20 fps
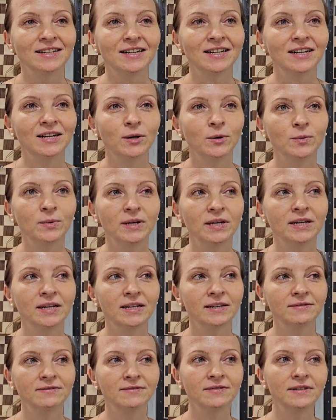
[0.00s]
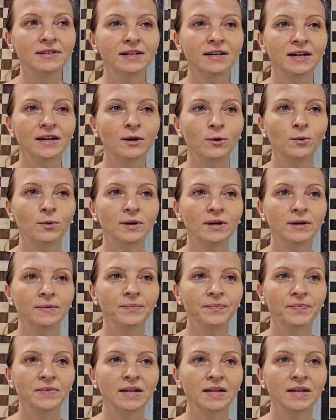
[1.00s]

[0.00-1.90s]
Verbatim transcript: uh, we have our